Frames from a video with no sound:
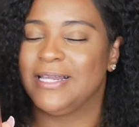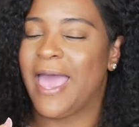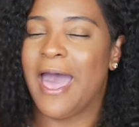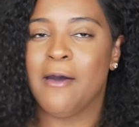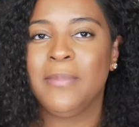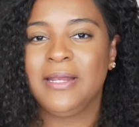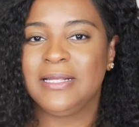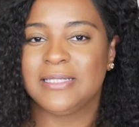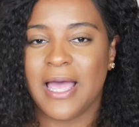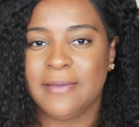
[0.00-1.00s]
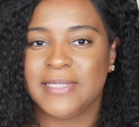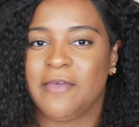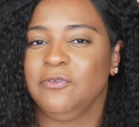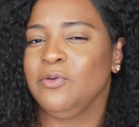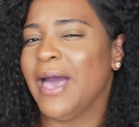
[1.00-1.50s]
And how many times
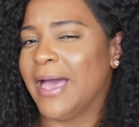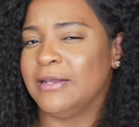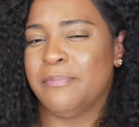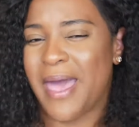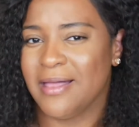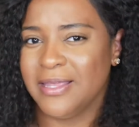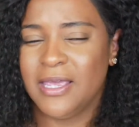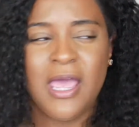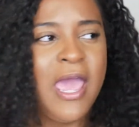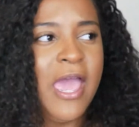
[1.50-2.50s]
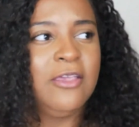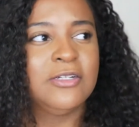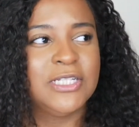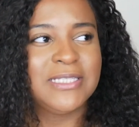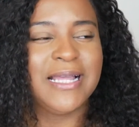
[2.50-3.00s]
have you gotten a palette and
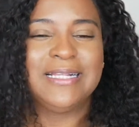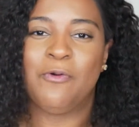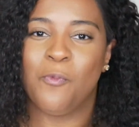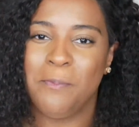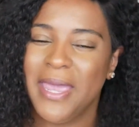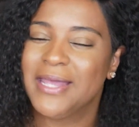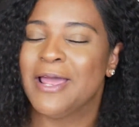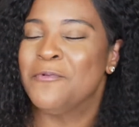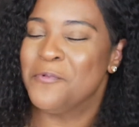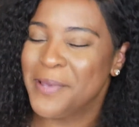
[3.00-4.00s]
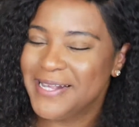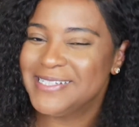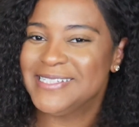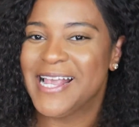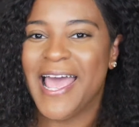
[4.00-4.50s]
you're just like, man, I
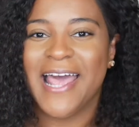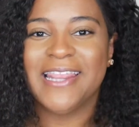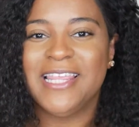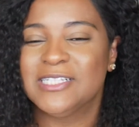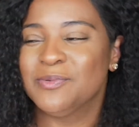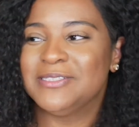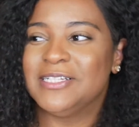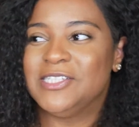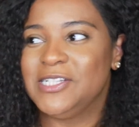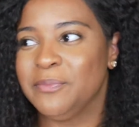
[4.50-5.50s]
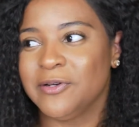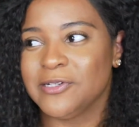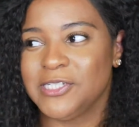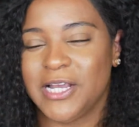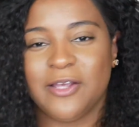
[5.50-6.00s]
wish this was a
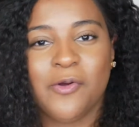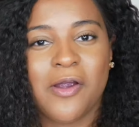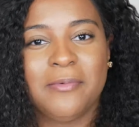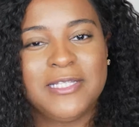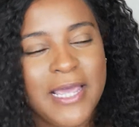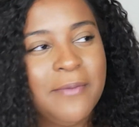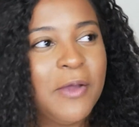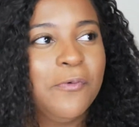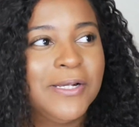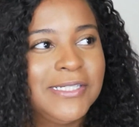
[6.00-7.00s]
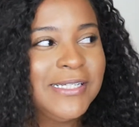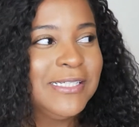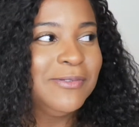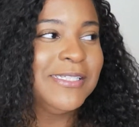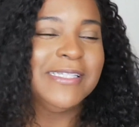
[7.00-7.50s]
shimmer shade, or damn, I wish
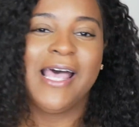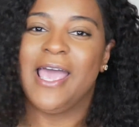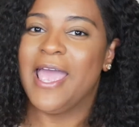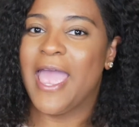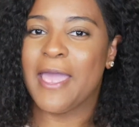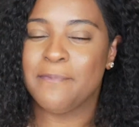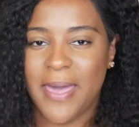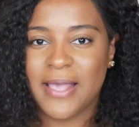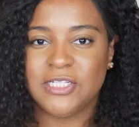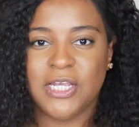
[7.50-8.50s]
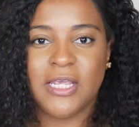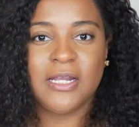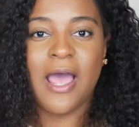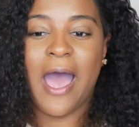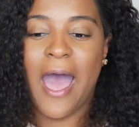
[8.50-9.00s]
this was a matte
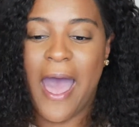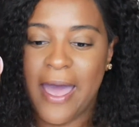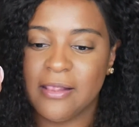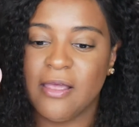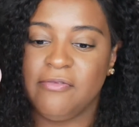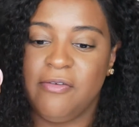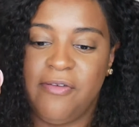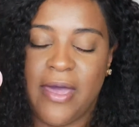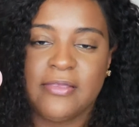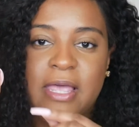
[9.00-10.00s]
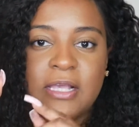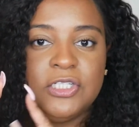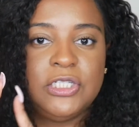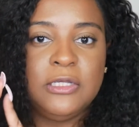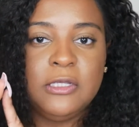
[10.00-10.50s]
shade. I love the fact that
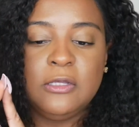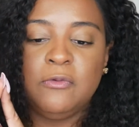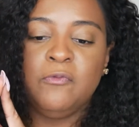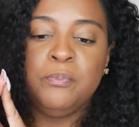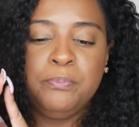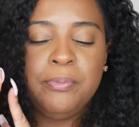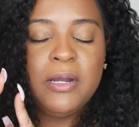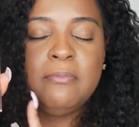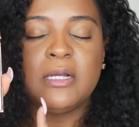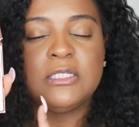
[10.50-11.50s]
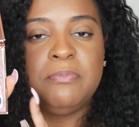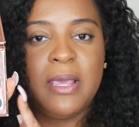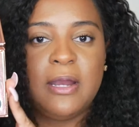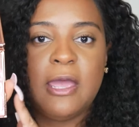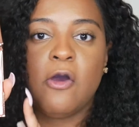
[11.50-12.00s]
she pretty much
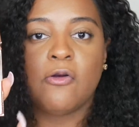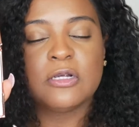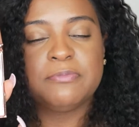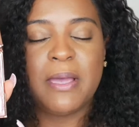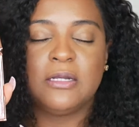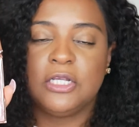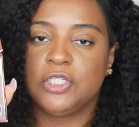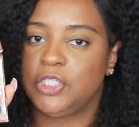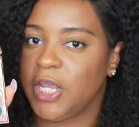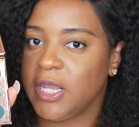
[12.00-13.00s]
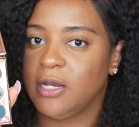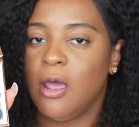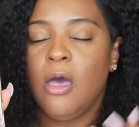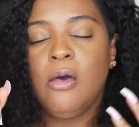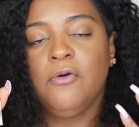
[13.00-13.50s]
made a corresponding shade
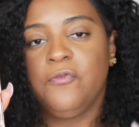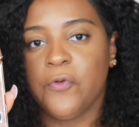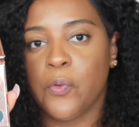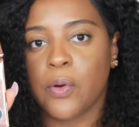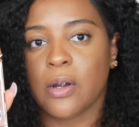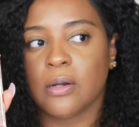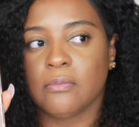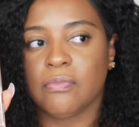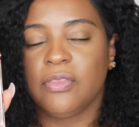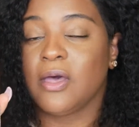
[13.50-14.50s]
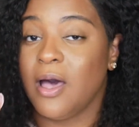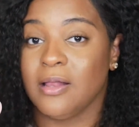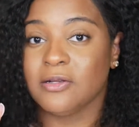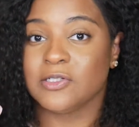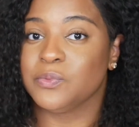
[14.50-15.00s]
for the
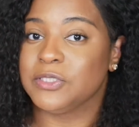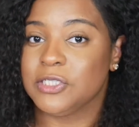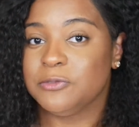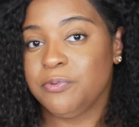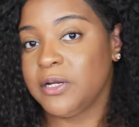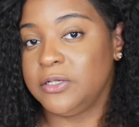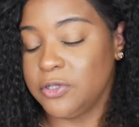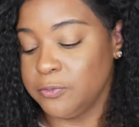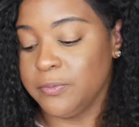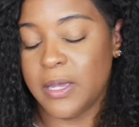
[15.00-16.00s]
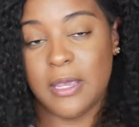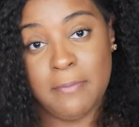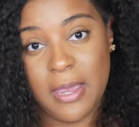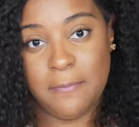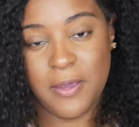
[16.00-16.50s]
colors, which is pretty dope in
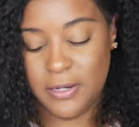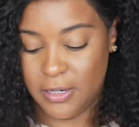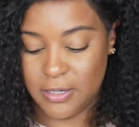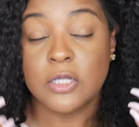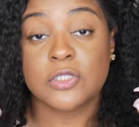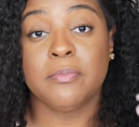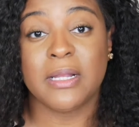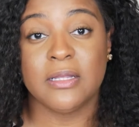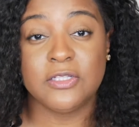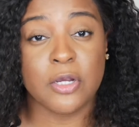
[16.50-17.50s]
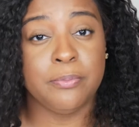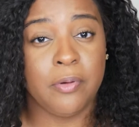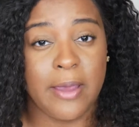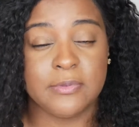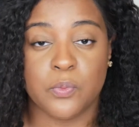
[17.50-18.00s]
my opinion. So my lids are
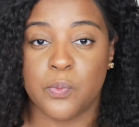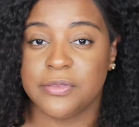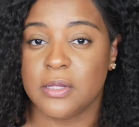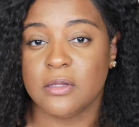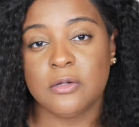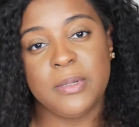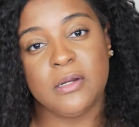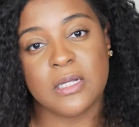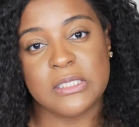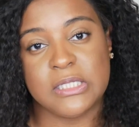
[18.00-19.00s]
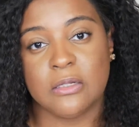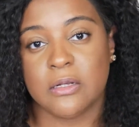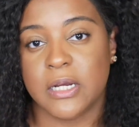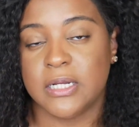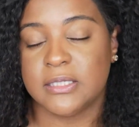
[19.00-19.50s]
prepped with a little bit of
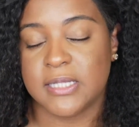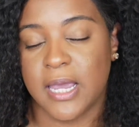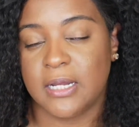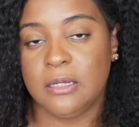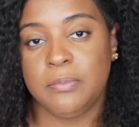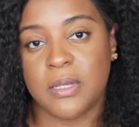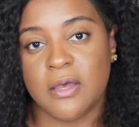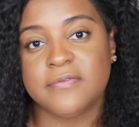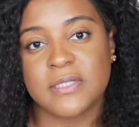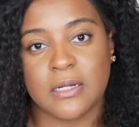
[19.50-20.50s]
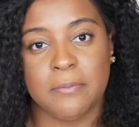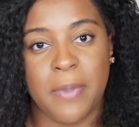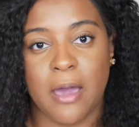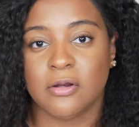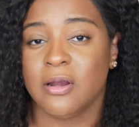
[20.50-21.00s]
concealer and a tiny bit of setting
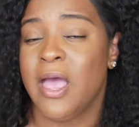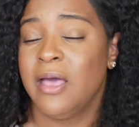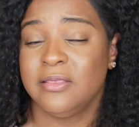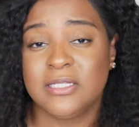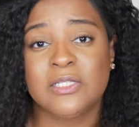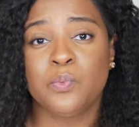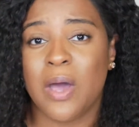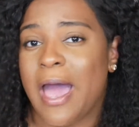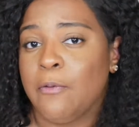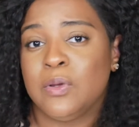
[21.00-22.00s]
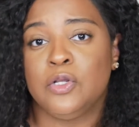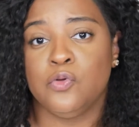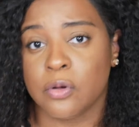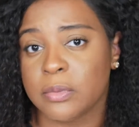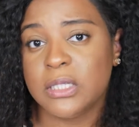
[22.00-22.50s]
powder. This is what I would
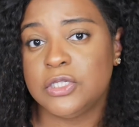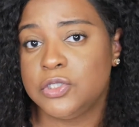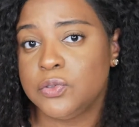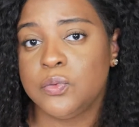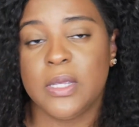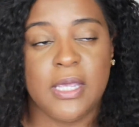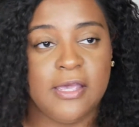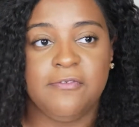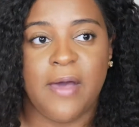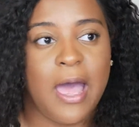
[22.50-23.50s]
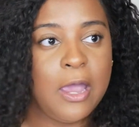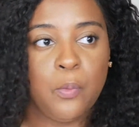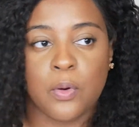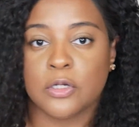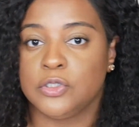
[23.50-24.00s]
normally do if I
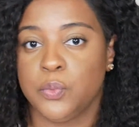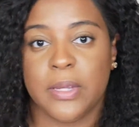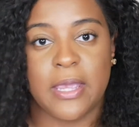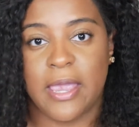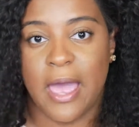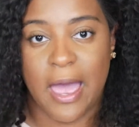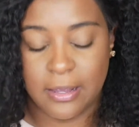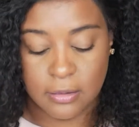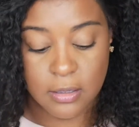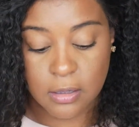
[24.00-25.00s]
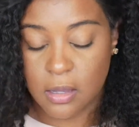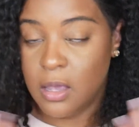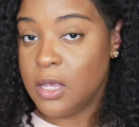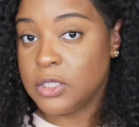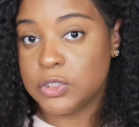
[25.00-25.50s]
were doing a eye look.
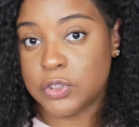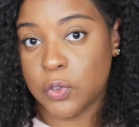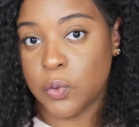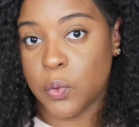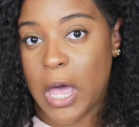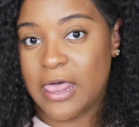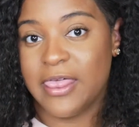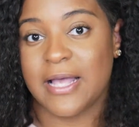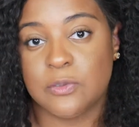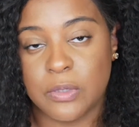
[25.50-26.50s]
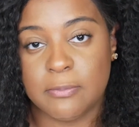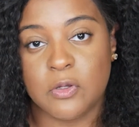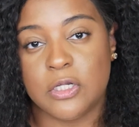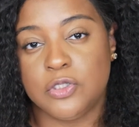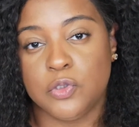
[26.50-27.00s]
So that's what I'm
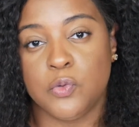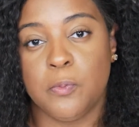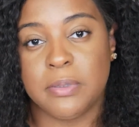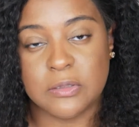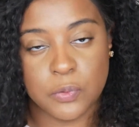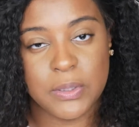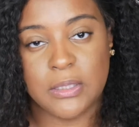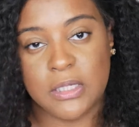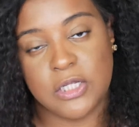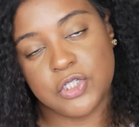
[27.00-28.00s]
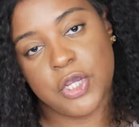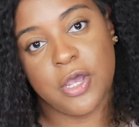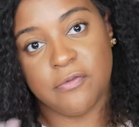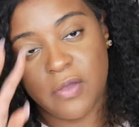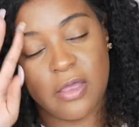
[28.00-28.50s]
gonna do between each
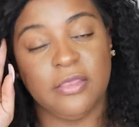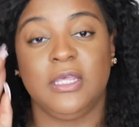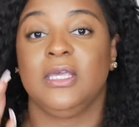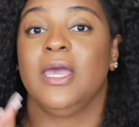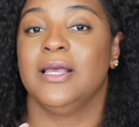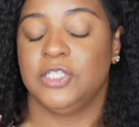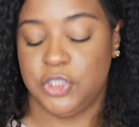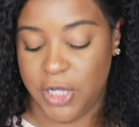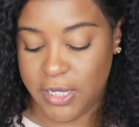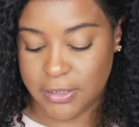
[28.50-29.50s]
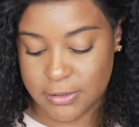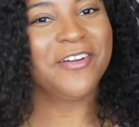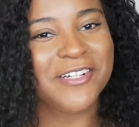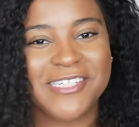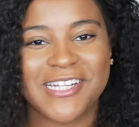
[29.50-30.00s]
of the shades.
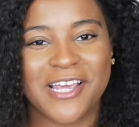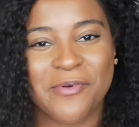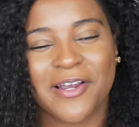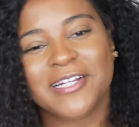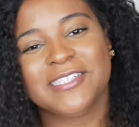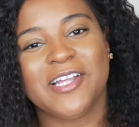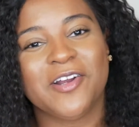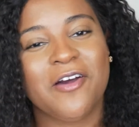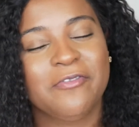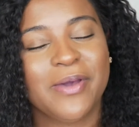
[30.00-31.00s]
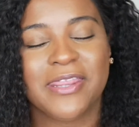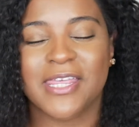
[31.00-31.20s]
First shade we're gonna start off with